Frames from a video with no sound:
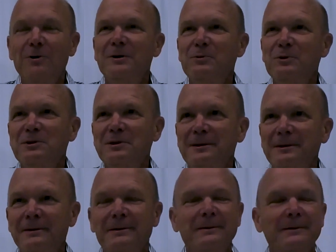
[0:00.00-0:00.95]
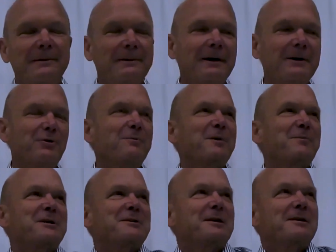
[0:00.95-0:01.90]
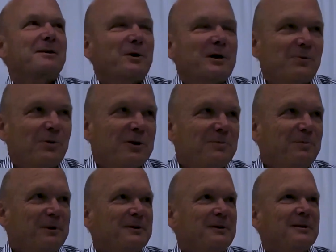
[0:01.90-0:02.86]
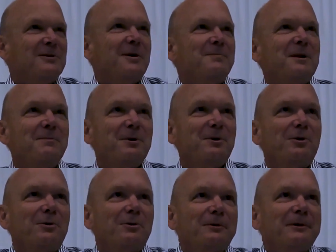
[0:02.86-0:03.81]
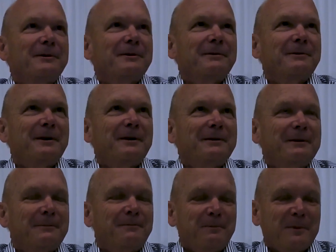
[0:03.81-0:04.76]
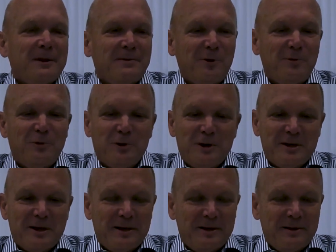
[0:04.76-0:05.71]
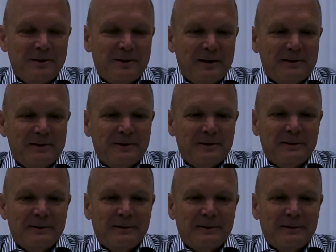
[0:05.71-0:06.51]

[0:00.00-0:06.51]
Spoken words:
No, it was I don't remember exactly when it was, but some time ago, then Volvo decided that